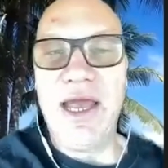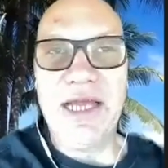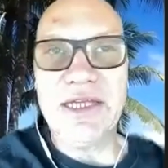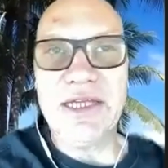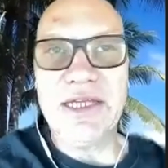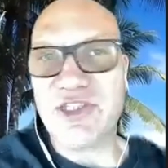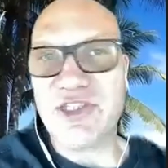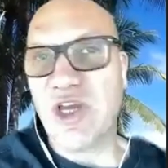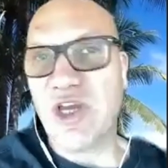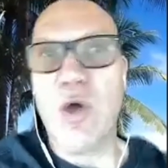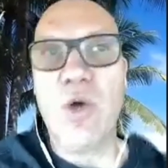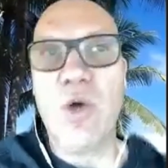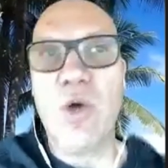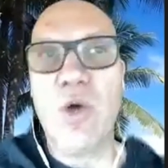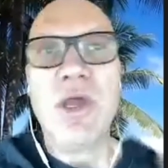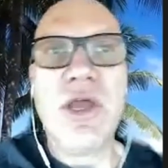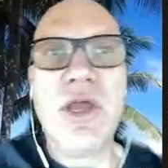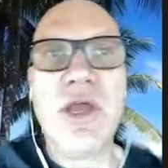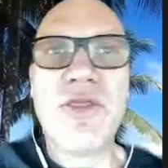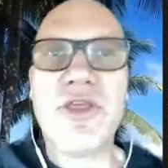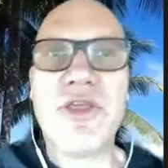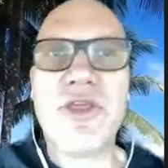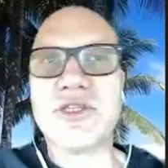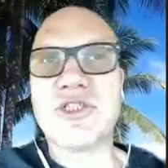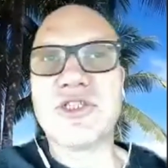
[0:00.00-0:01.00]
And so
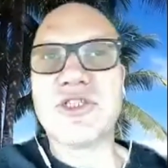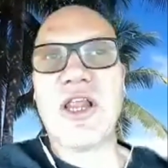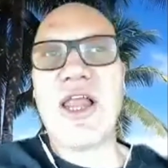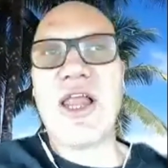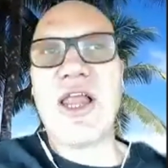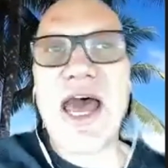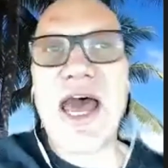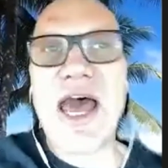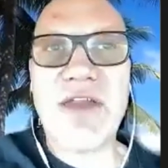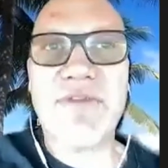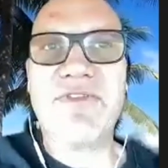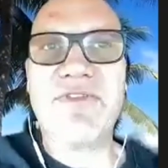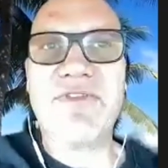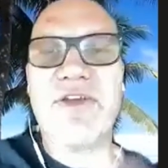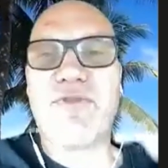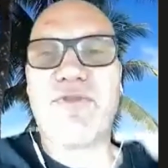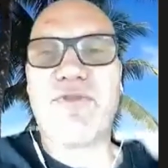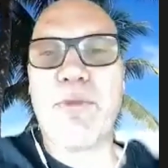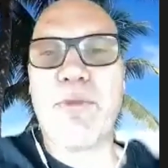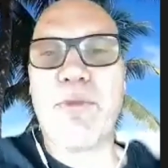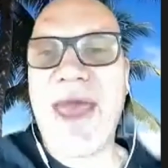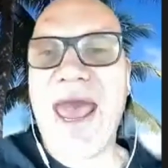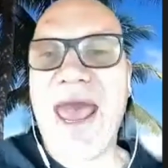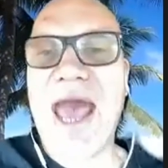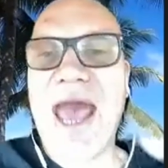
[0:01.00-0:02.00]
there's a lot of
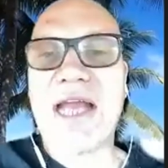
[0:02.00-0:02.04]
different